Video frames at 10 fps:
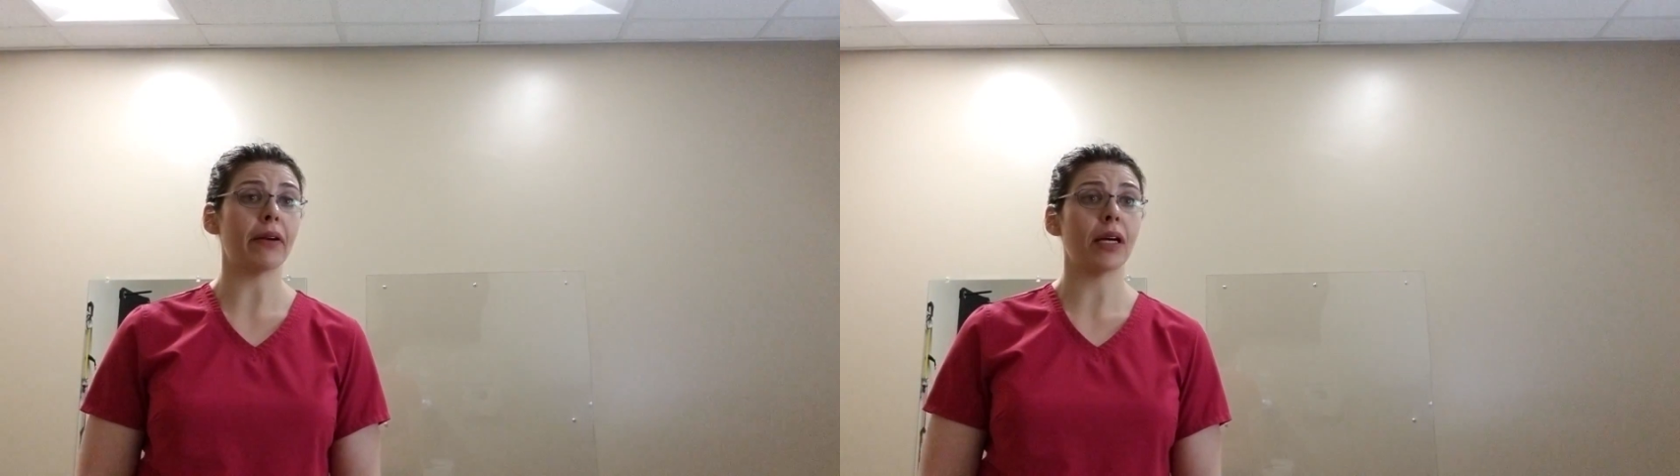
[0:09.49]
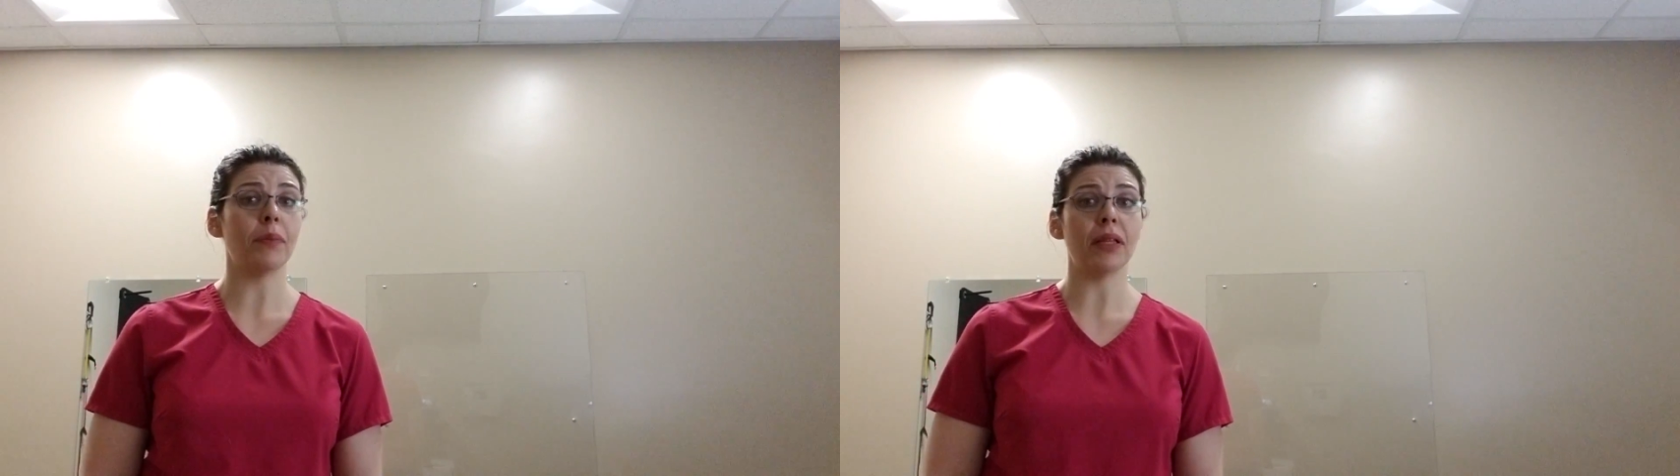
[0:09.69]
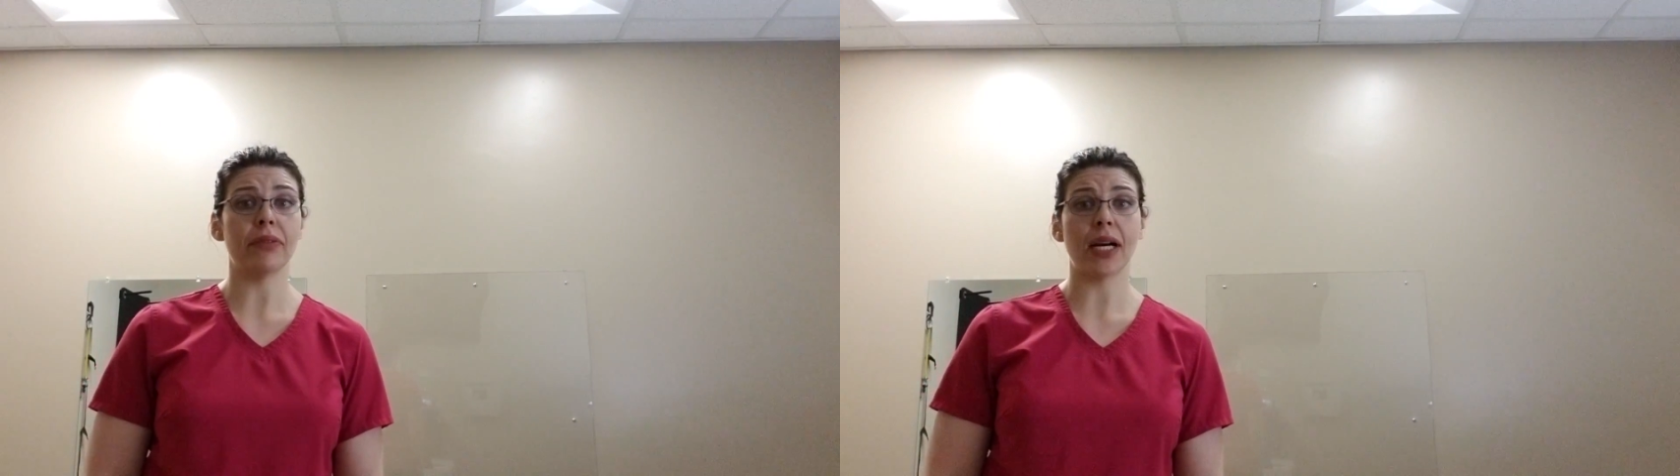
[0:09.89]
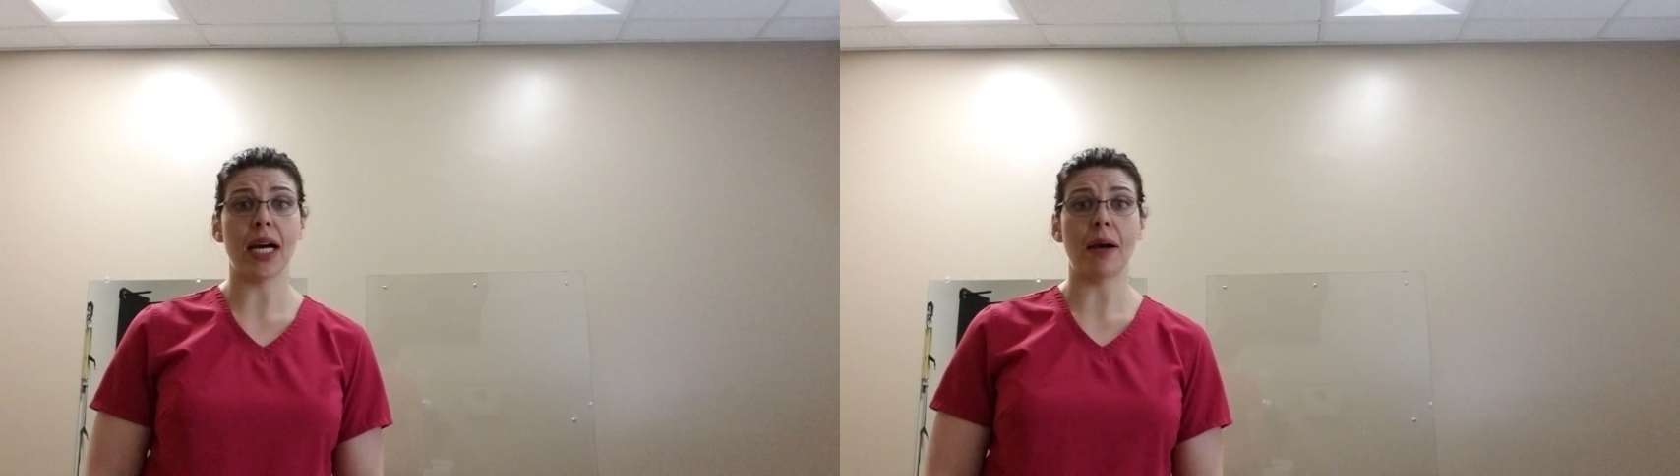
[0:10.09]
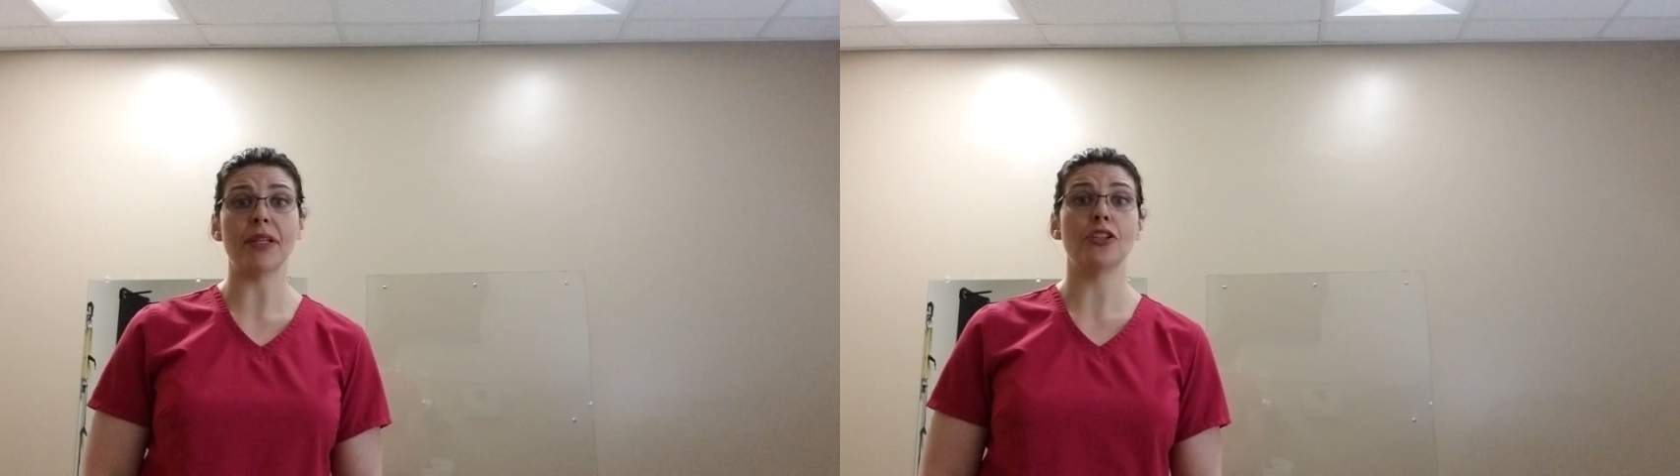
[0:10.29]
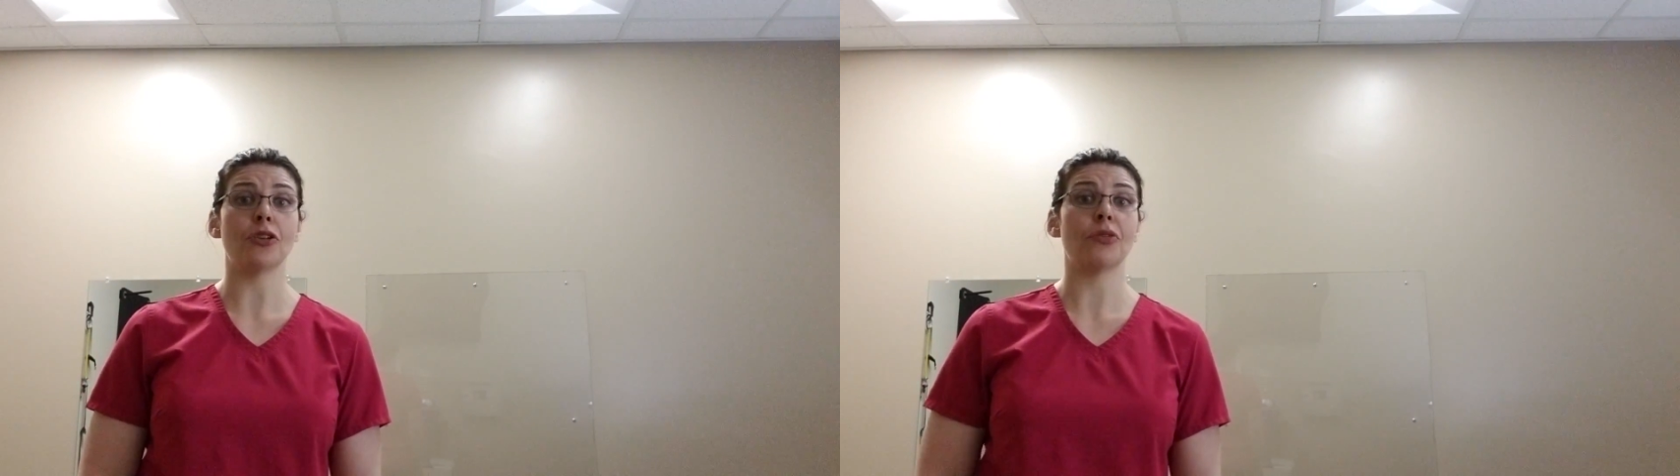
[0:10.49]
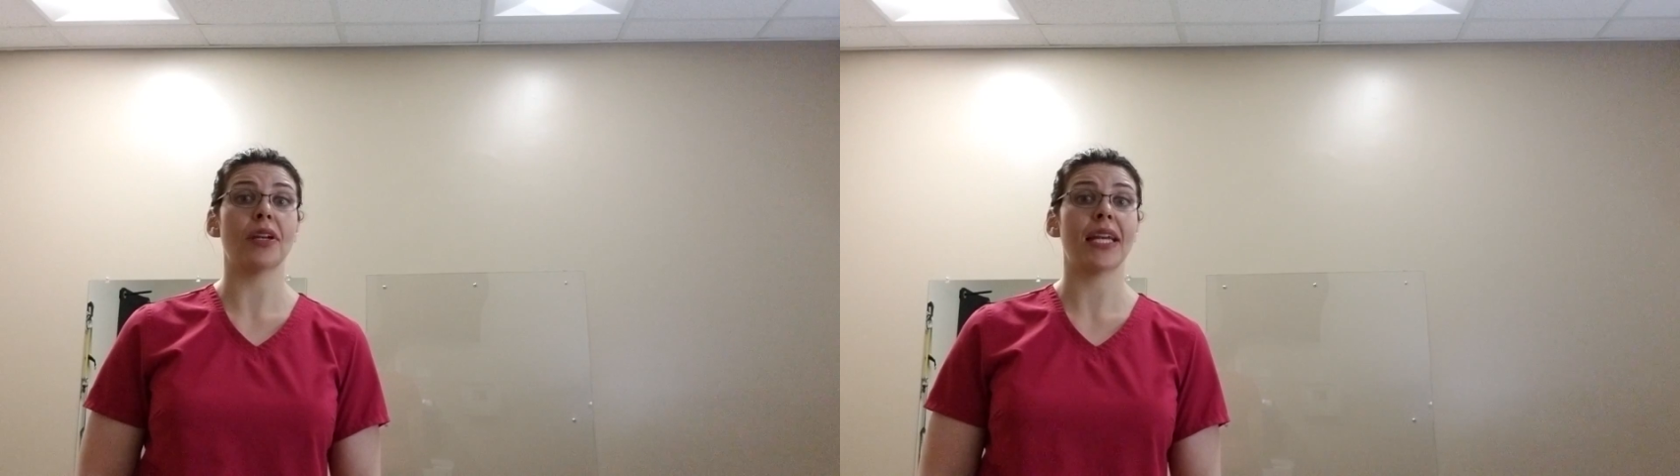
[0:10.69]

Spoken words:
a couple of common shoulder